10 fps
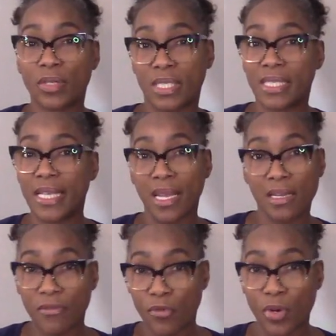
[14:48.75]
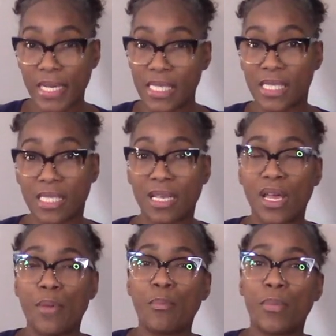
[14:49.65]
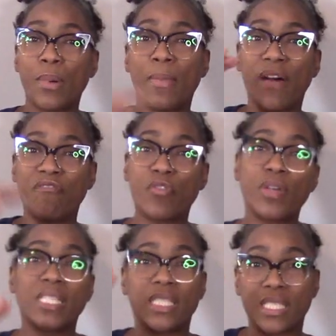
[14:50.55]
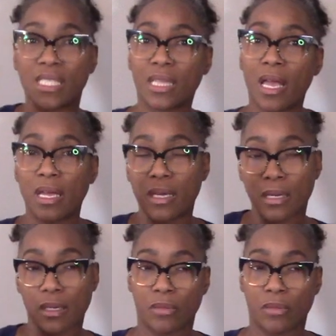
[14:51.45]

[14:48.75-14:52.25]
steady voice, but my voice is like,